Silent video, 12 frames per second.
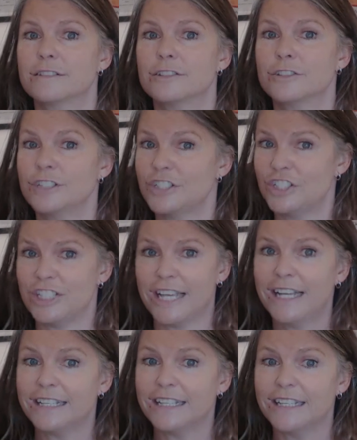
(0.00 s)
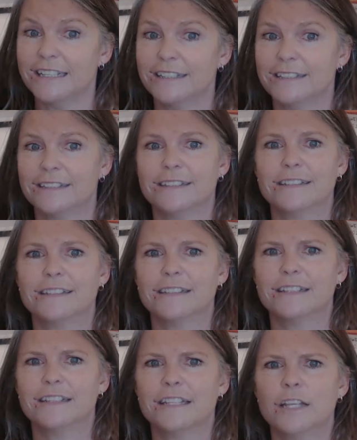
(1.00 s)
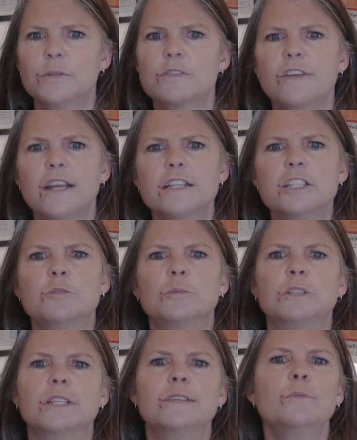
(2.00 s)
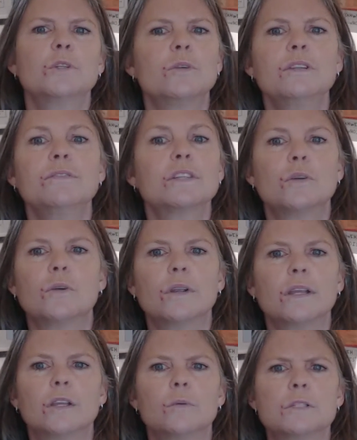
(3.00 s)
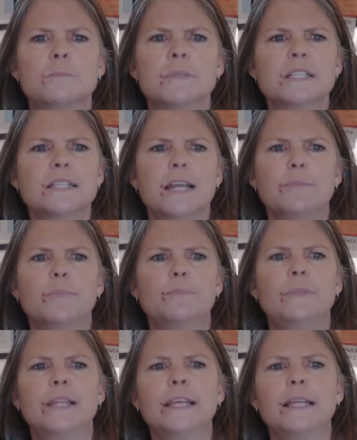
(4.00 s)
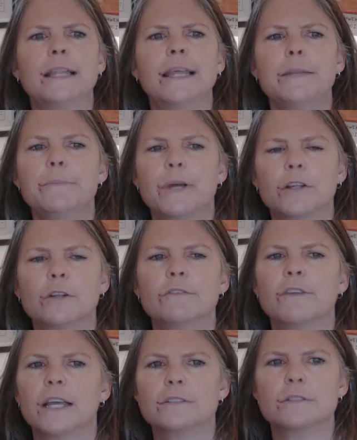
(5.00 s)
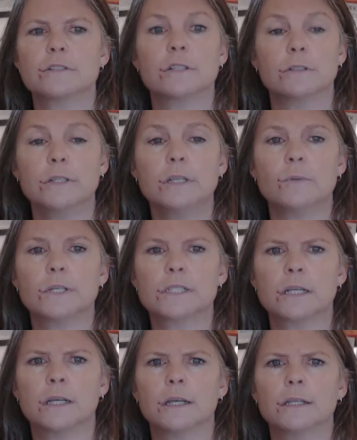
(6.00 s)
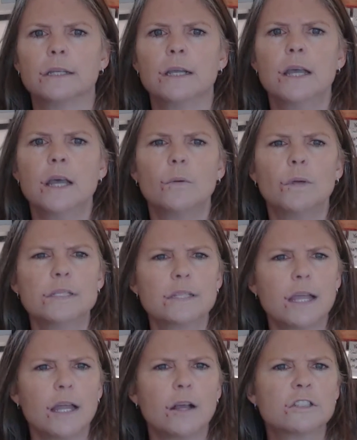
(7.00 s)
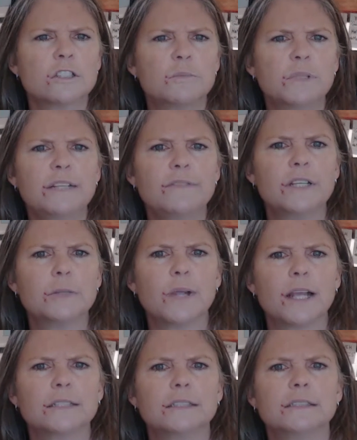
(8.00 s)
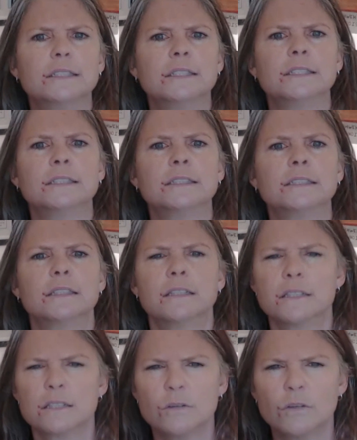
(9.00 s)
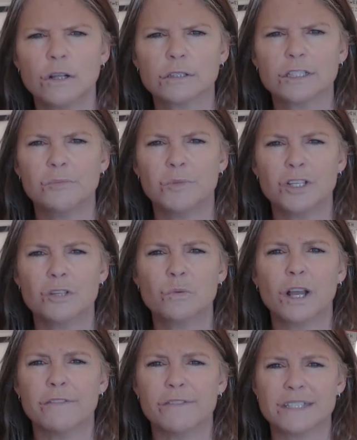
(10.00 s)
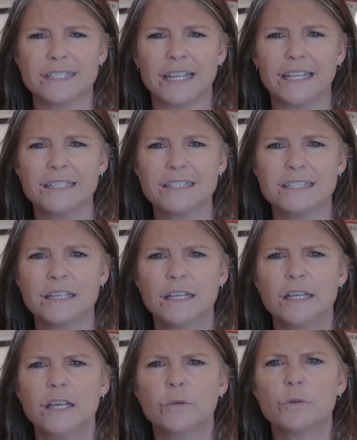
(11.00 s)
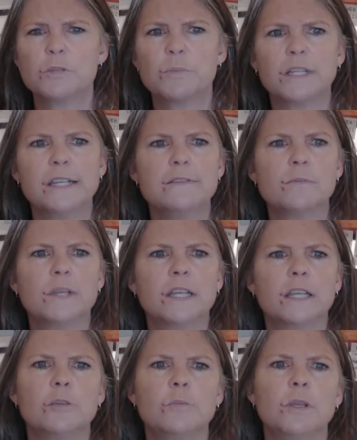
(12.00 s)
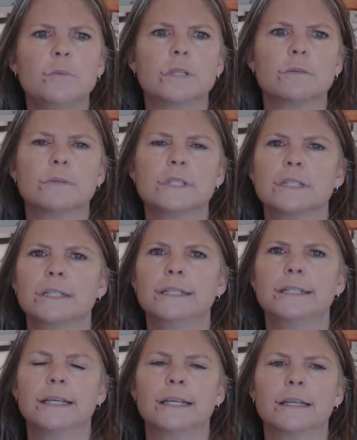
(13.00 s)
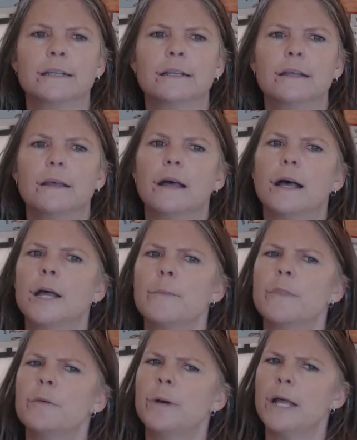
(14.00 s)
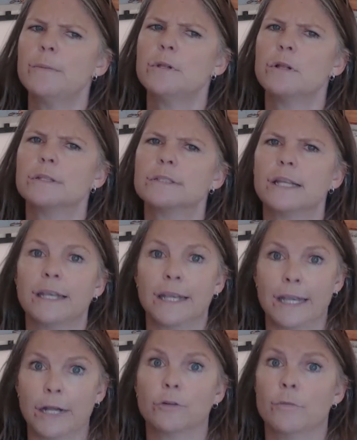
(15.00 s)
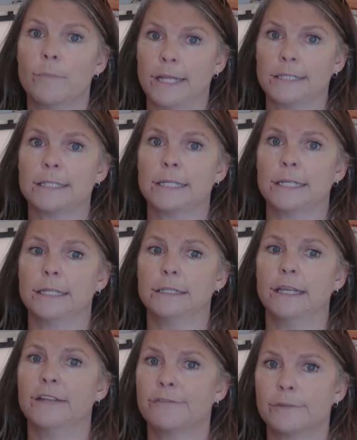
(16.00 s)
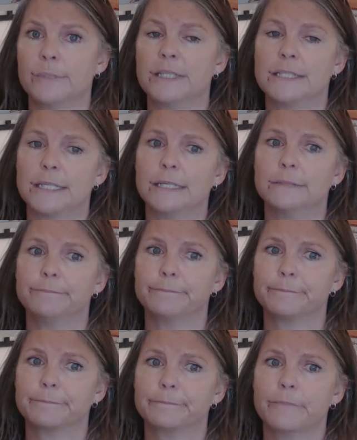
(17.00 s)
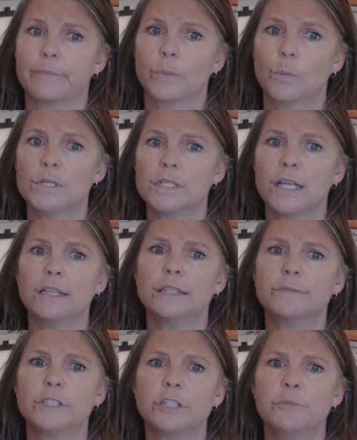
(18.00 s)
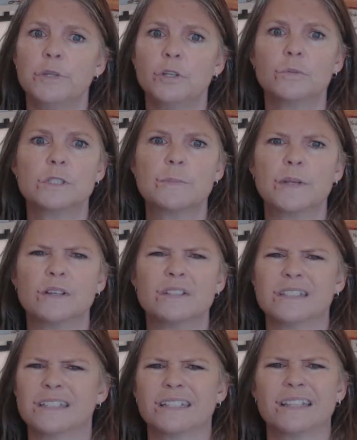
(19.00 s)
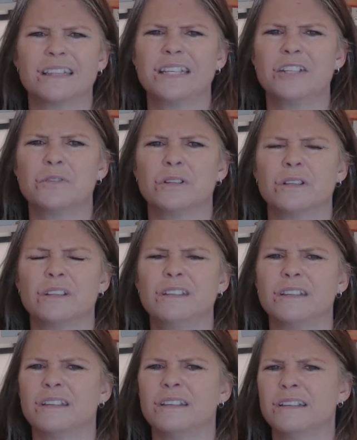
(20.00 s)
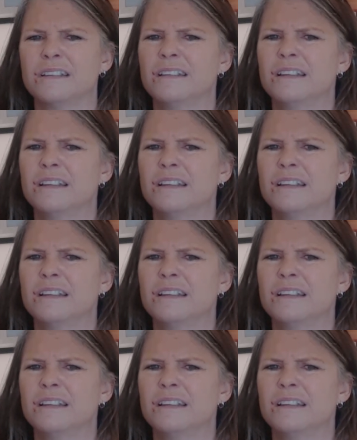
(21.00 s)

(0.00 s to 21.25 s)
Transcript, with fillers: Christianity. It was fashionable, even with Queen Victoria, who was misled led, by her advisors, including Westcott. Westcott also believed in a practice in the so called communion of the saints, which believes we can commune with the recently dead. Um, the Bible calls that necromancy and forbids it. Westcott loved to commune with spirits in the cathedral. Ugh.